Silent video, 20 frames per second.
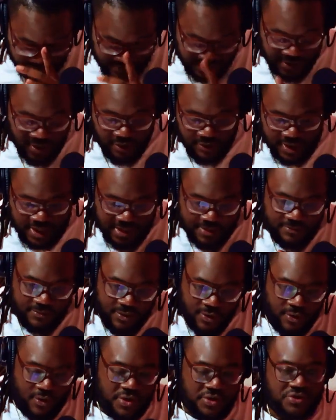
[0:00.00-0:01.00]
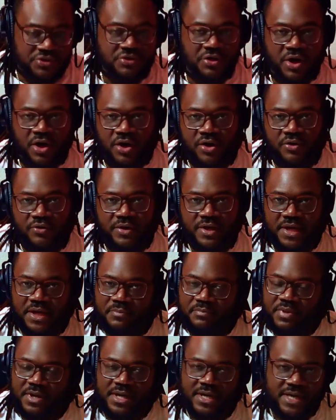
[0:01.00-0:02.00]
We gonna keep going strong,
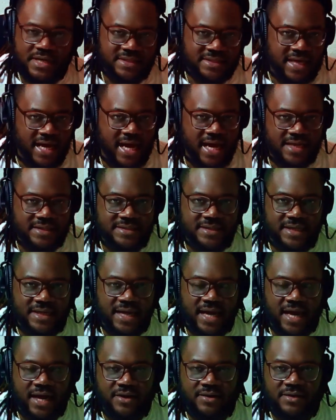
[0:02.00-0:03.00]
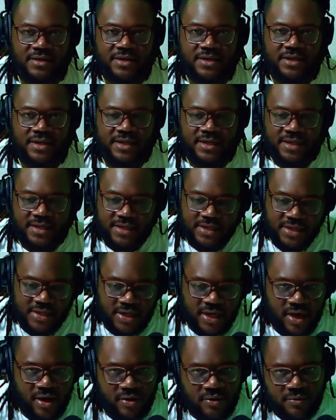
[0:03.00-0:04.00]
keep putting this content out. You
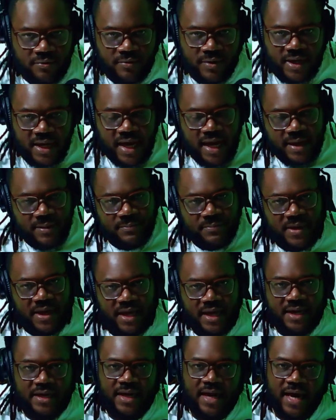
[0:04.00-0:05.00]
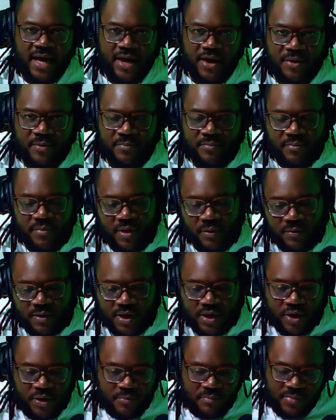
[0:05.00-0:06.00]
know, we ain't big now, but we
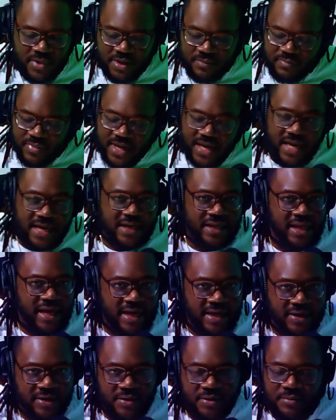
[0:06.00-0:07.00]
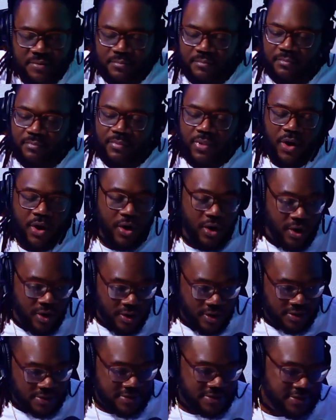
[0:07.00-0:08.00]
gonna be big later.
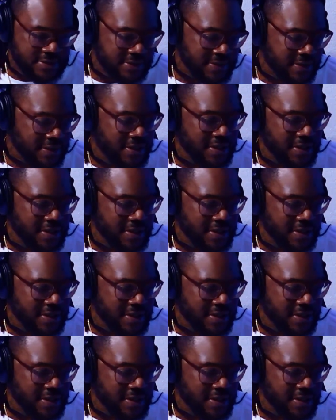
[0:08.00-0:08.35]
Pause.